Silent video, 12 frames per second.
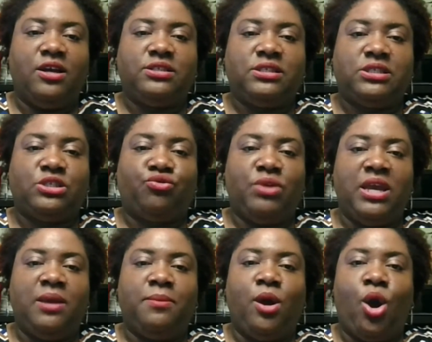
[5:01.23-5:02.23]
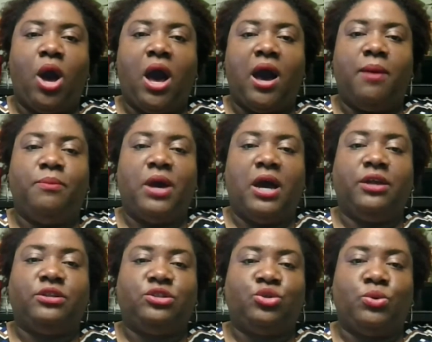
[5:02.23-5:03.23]
stream, a
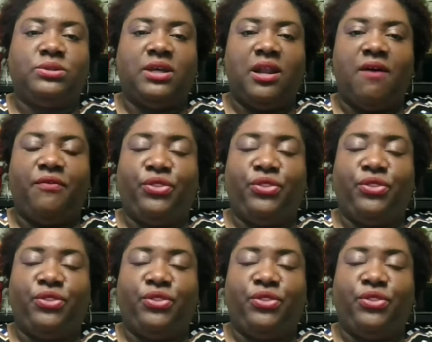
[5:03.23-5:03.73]
total of